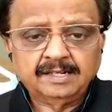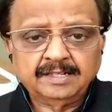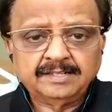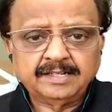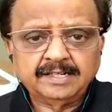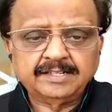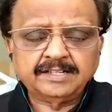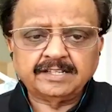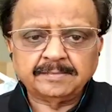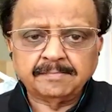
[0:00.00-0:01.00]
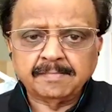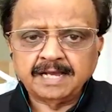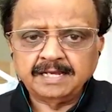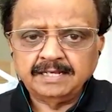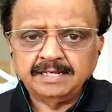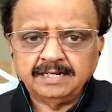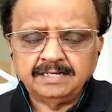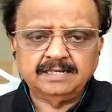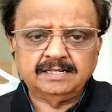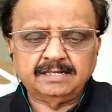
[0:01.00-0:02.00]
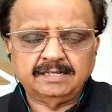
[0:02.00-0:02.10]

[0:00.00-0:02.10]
and they said it's just a mild,